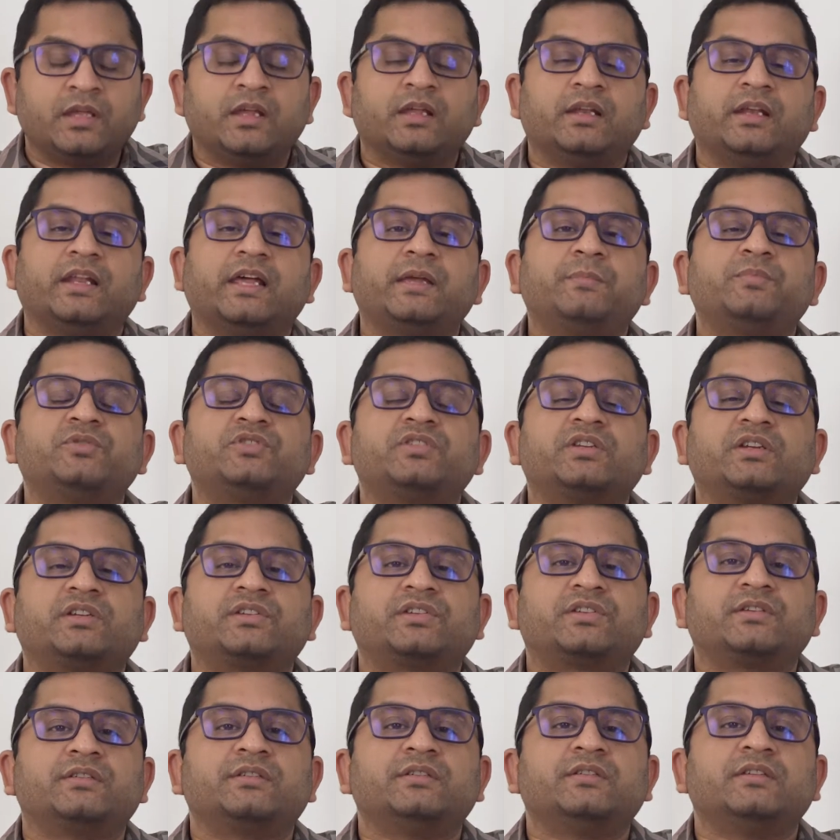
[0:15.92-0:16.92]

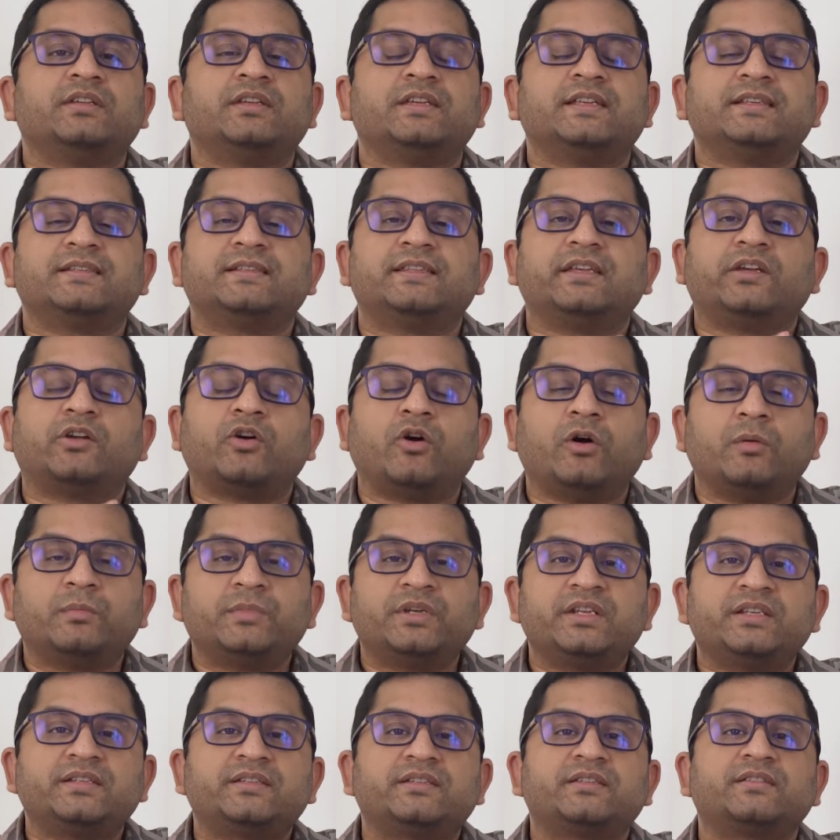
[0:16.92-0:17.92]
Liposuction is the
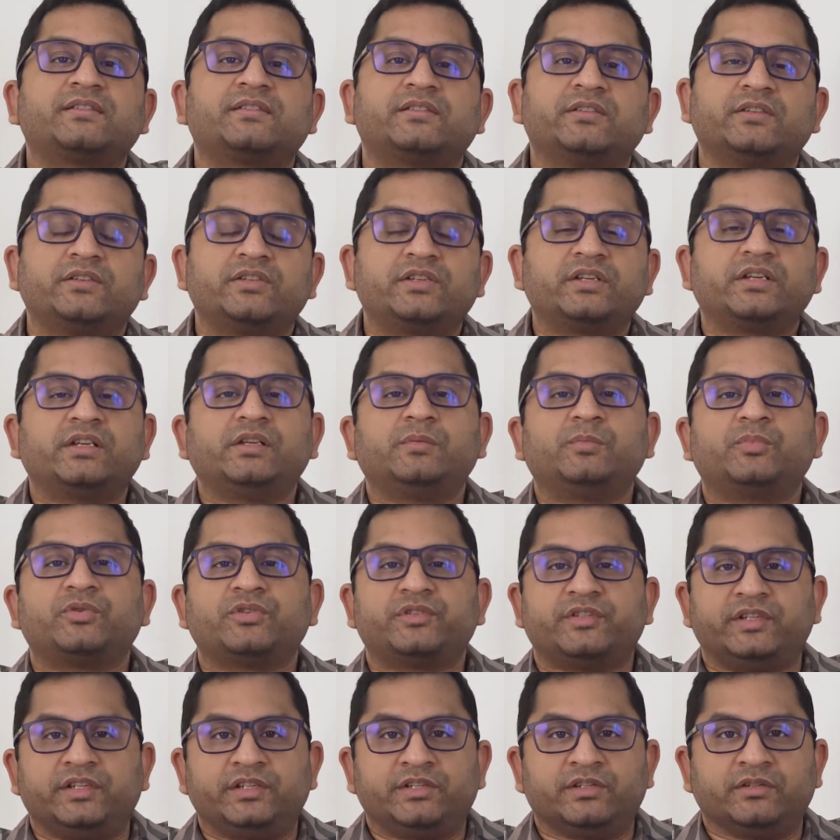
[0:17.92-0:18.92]
commonest surgical
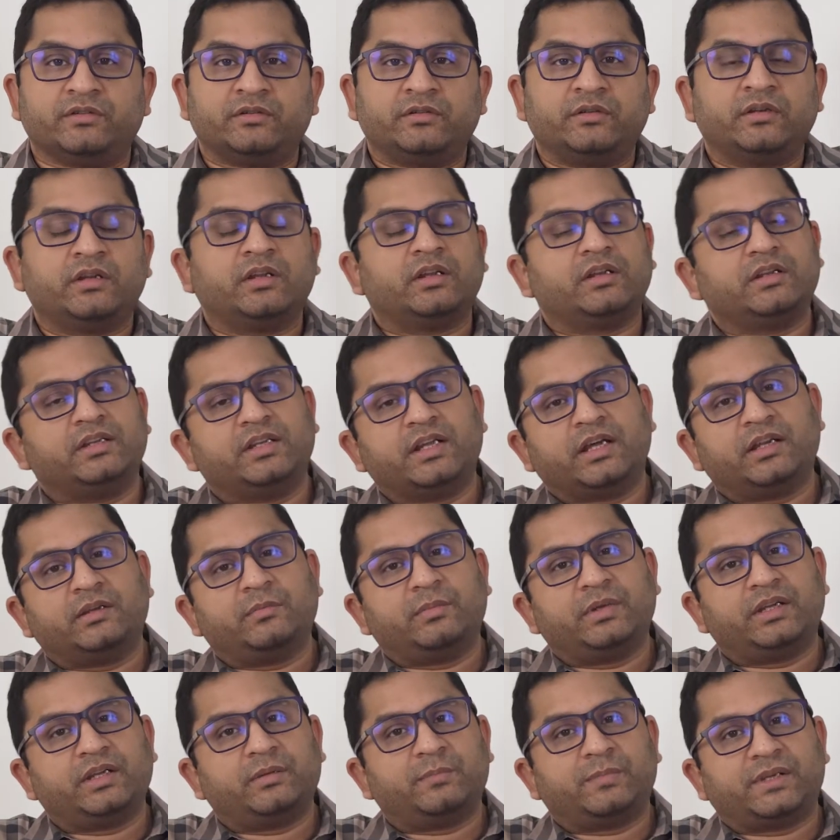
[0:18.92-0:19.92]
procedure done
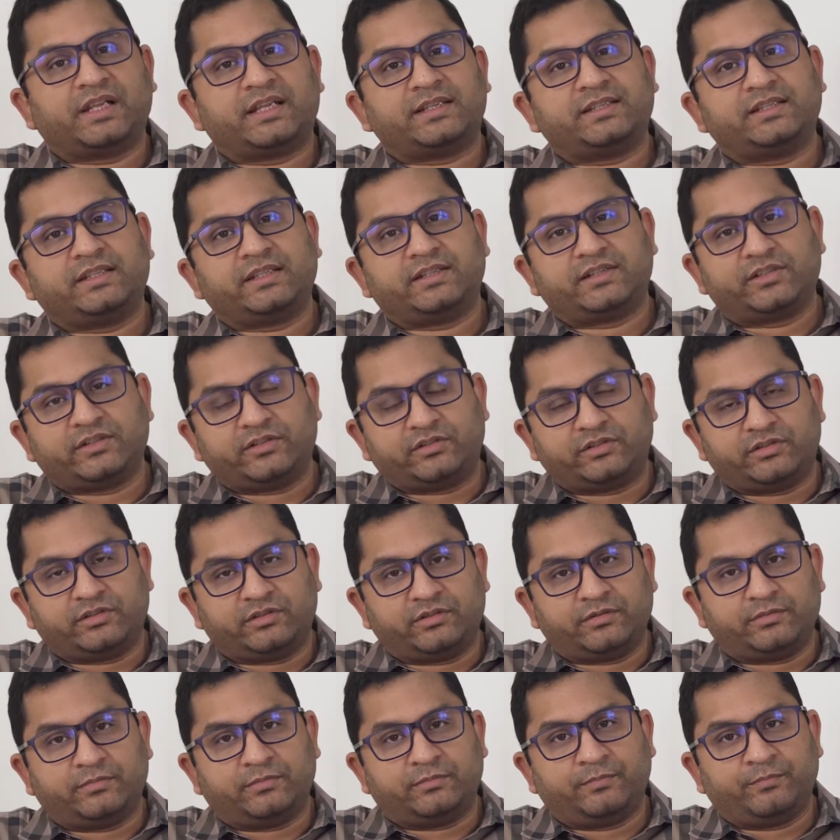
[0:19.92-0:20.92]
by a plastic
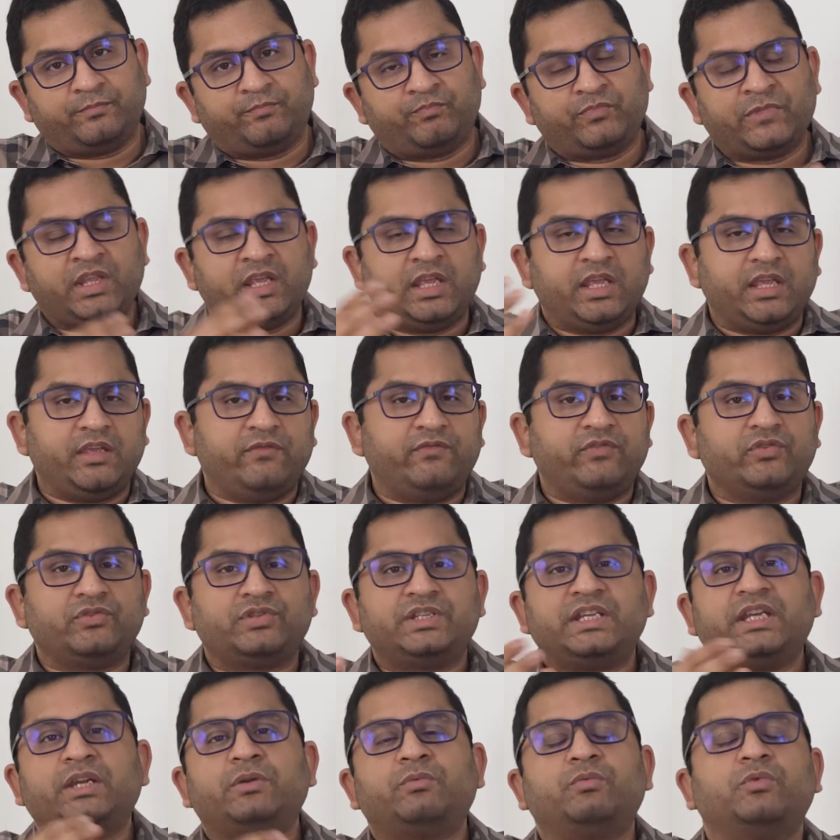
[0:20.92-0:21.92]
surgeon. If you
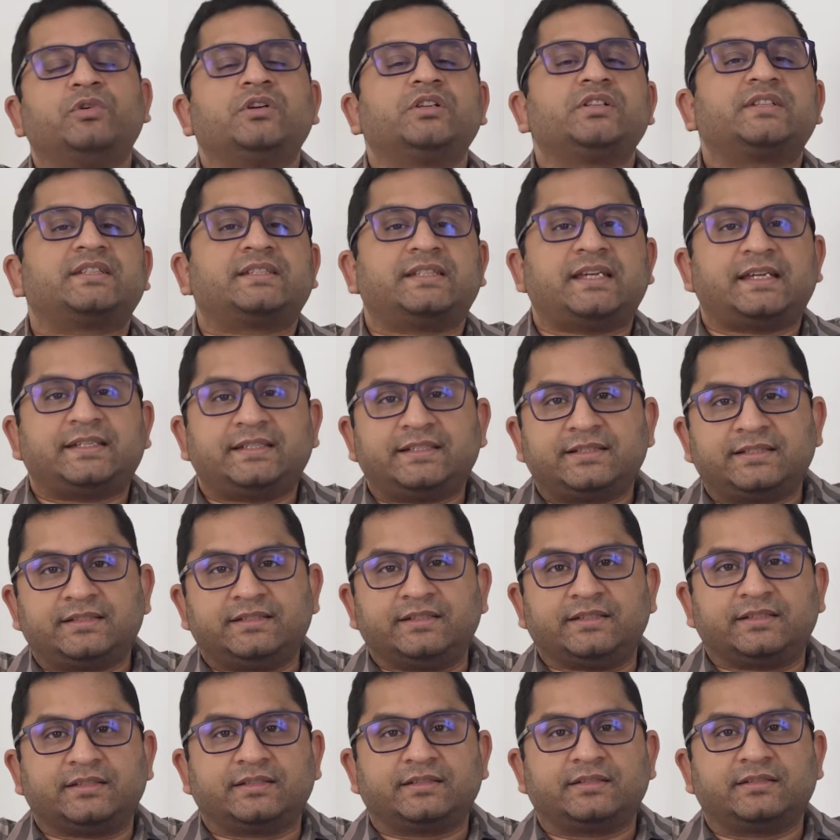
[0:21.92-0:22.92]
take world
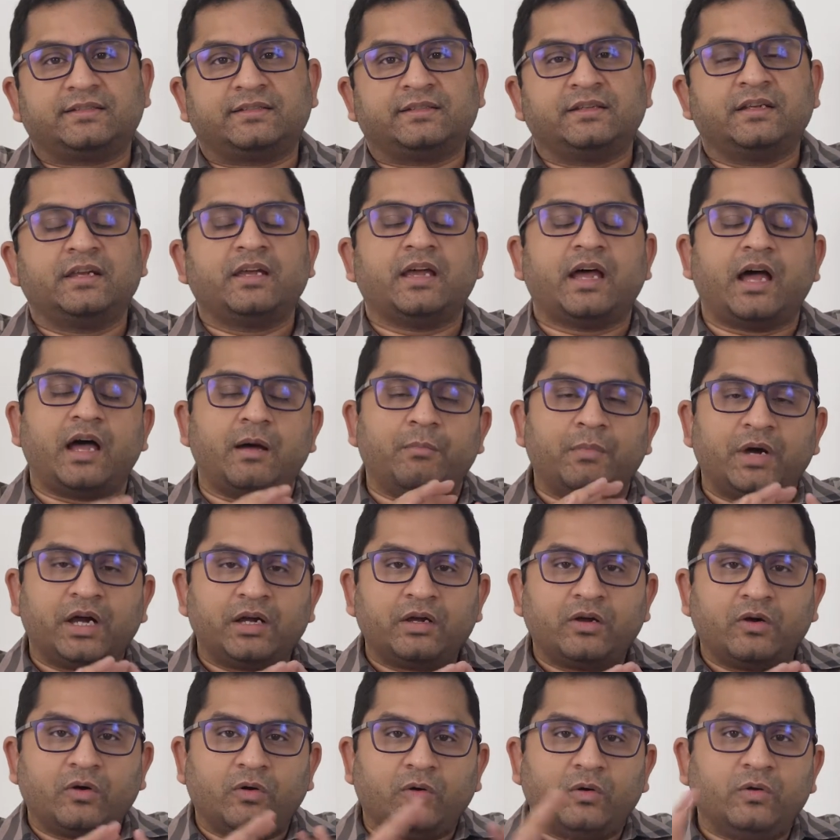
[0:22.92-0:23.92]
statistics,
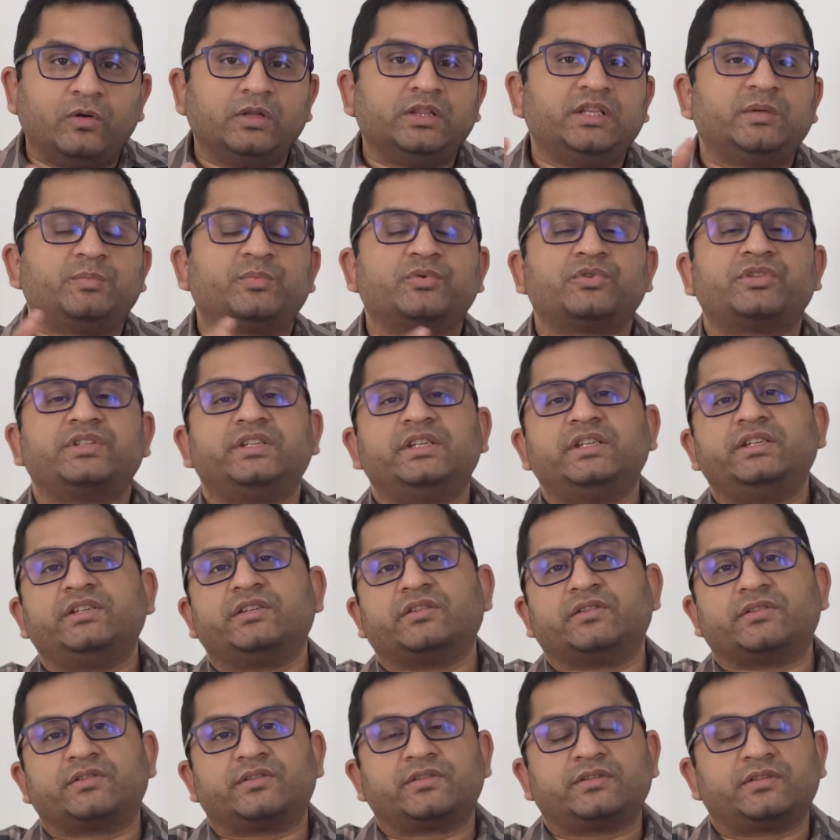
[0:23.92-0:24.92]
among all the
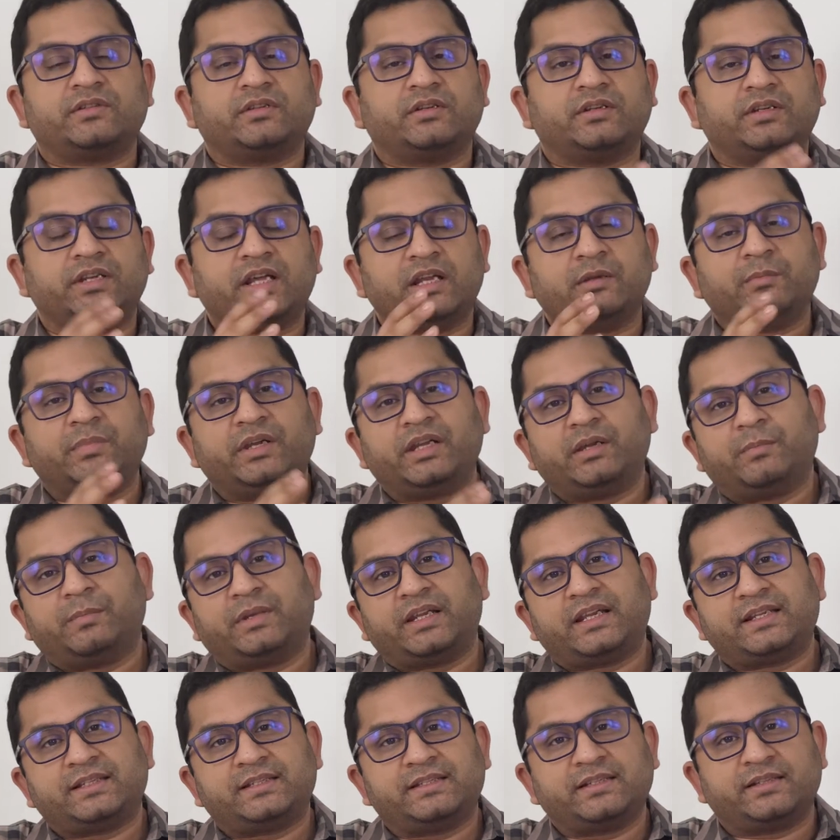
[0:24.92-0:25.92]
procedures done by a
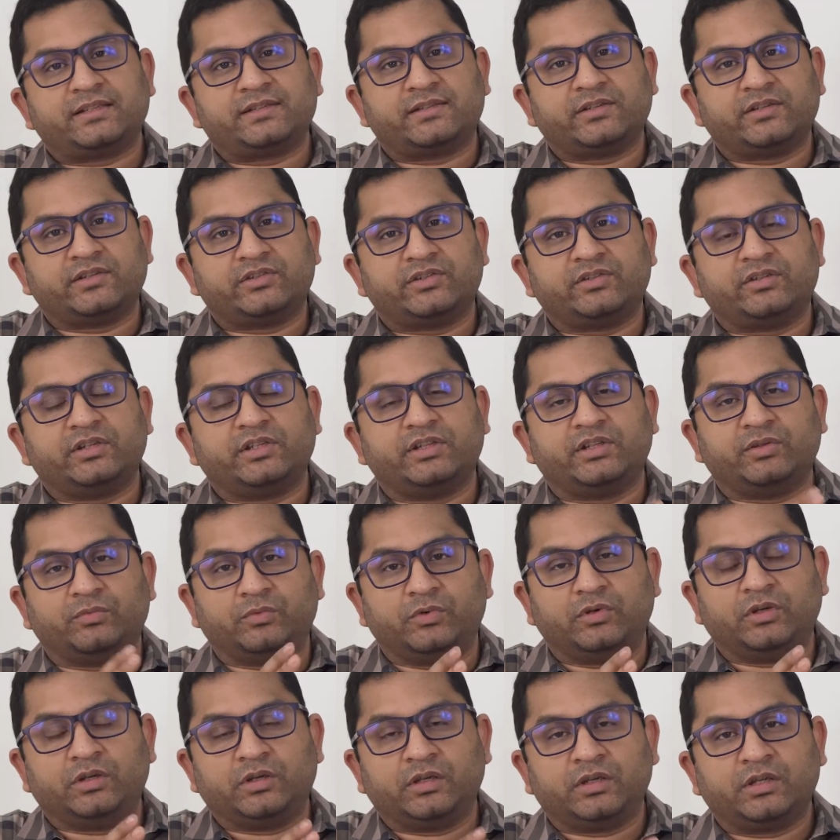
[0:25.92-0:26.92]
plastic surgeon in the
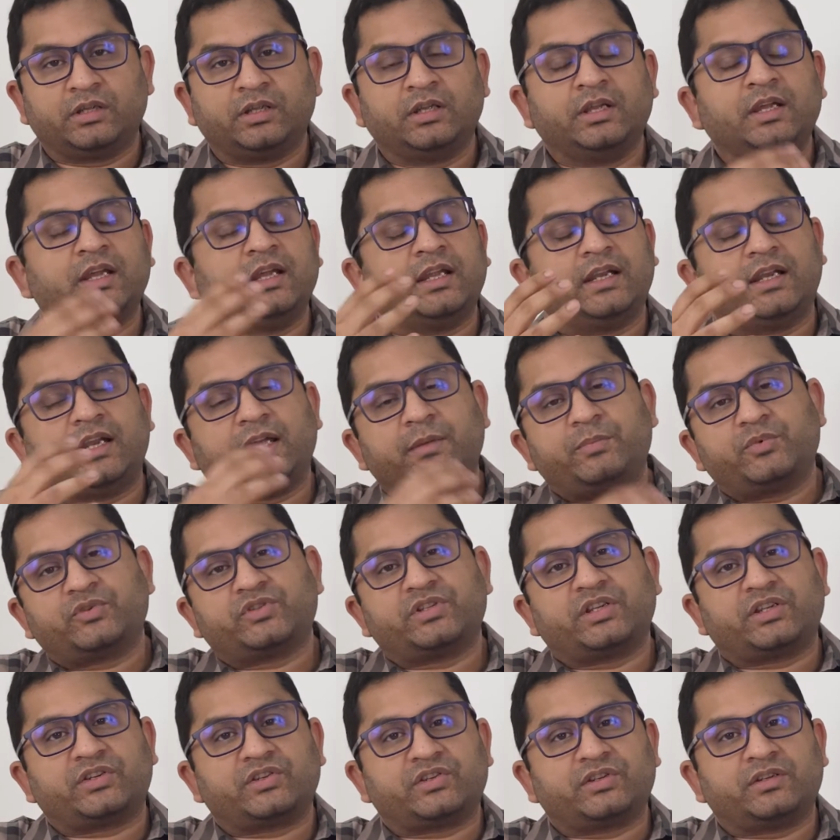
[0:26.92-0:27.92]
world,
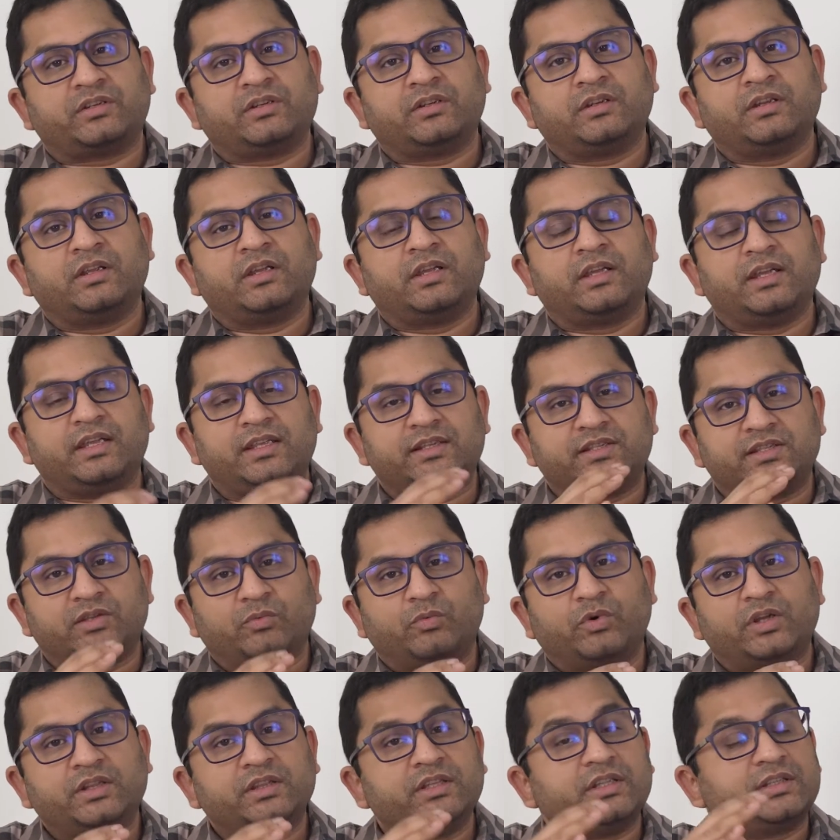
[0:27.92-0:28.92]
liposuction is the
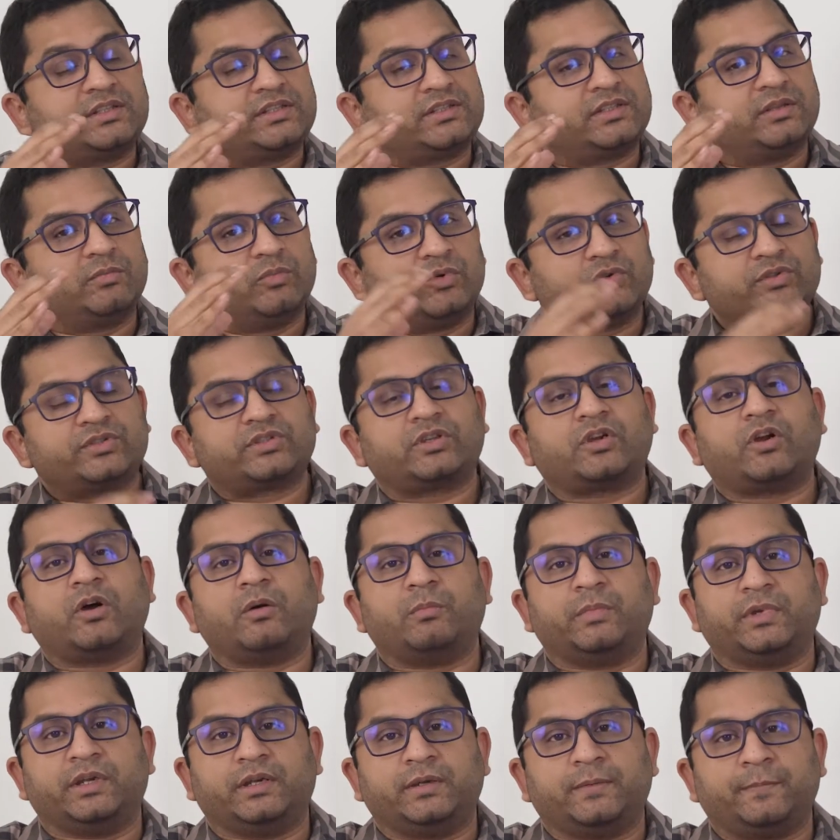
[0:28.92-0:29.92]
one that's the most
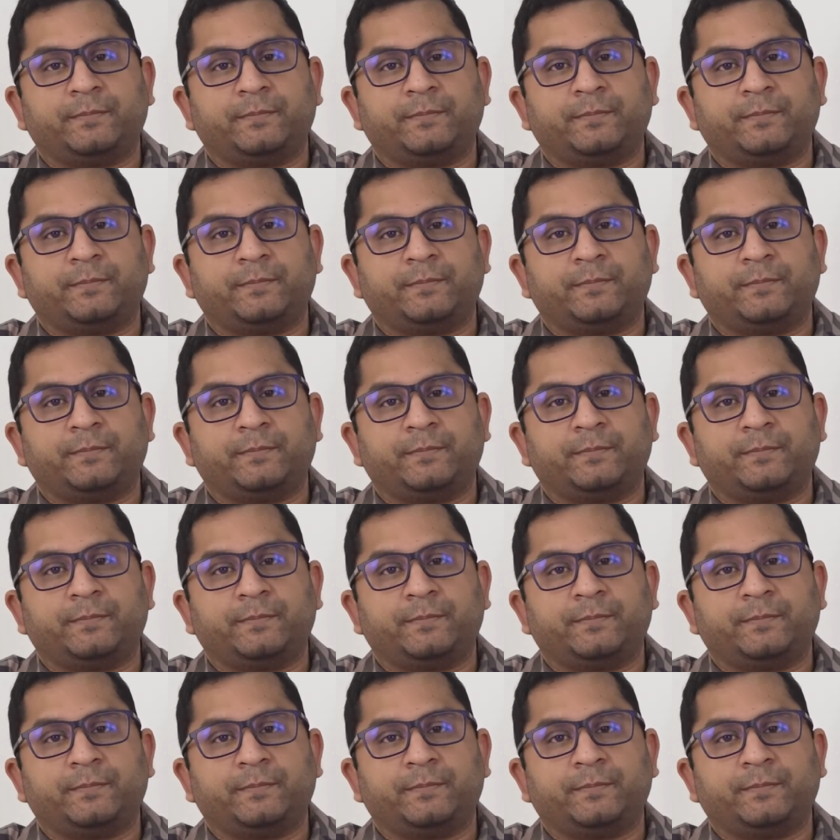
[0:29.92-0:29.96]
common.